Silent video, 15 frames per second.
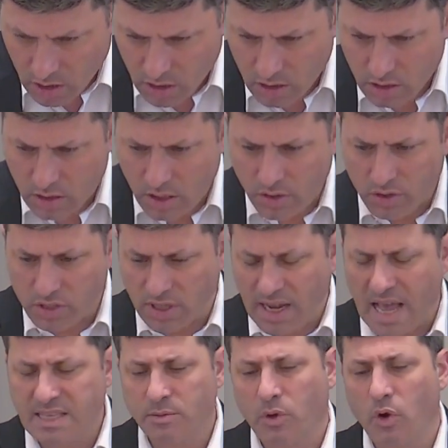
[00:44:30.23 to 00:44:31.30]
There's a
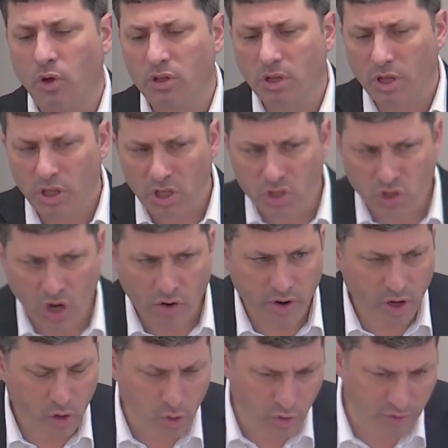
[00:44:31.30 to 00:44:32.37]
concept called
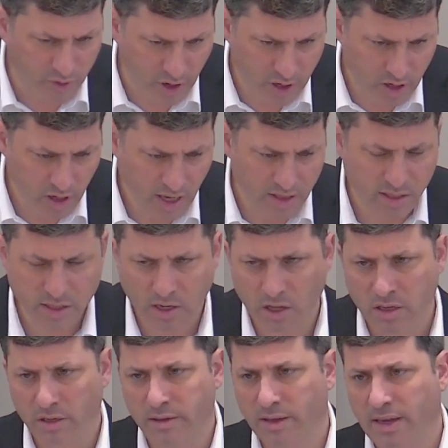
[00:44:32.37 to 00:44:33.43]
L'Tzorech Gufay, and there's
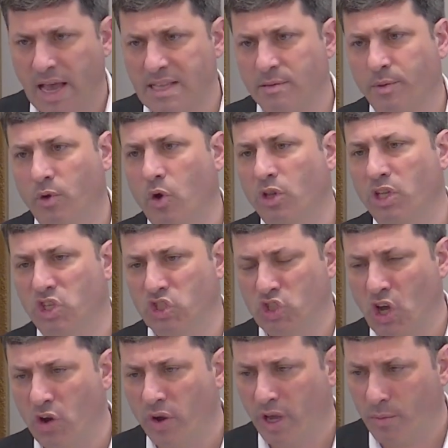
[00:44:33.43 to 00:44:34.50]
another concept called
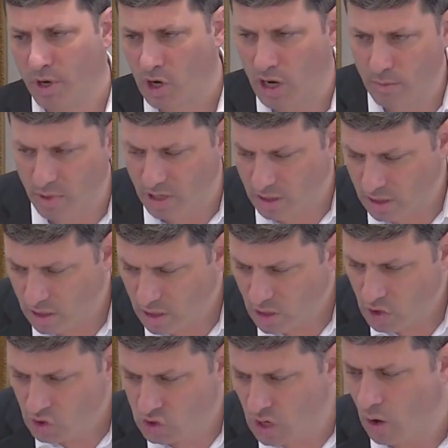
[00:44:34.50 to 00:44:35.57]
L'Tzorech Mekaymai.
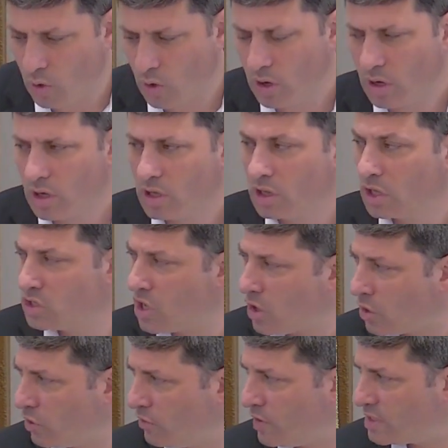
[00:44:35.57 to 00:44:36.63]
So,
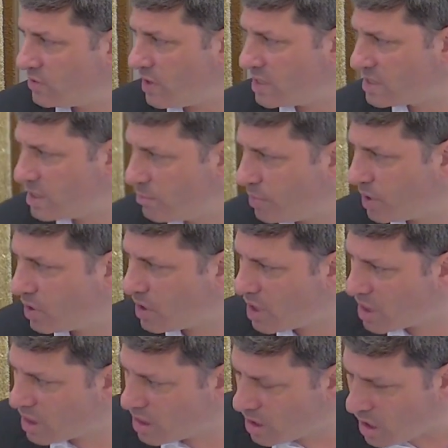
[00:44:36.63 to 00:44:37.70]
L'Tzorech Gufay is very simple.
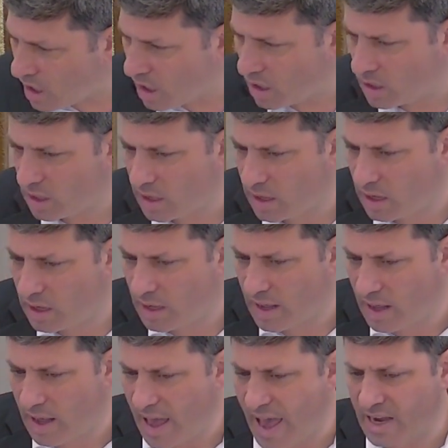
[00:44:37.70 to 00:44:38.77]
The
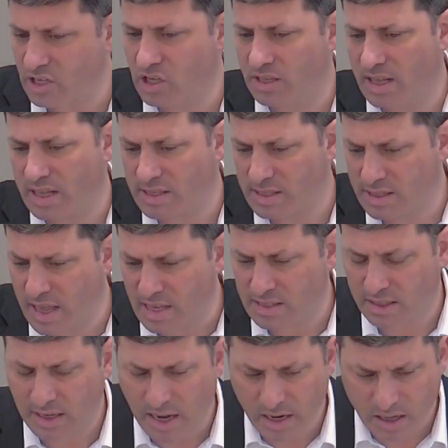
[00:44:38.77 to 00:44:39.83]
action that's
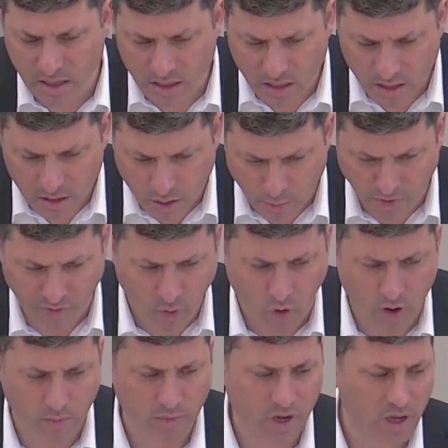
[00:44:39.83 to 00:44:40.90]
designated to perform.